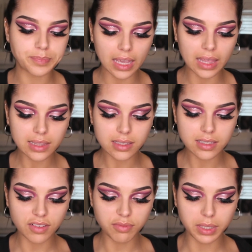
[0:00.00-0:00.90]
I like this
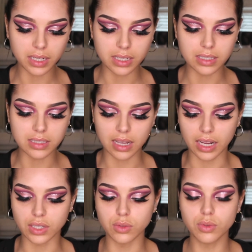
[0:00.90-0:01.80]
stuff because
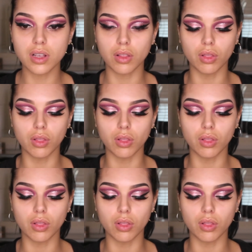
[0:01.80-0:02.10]
I use a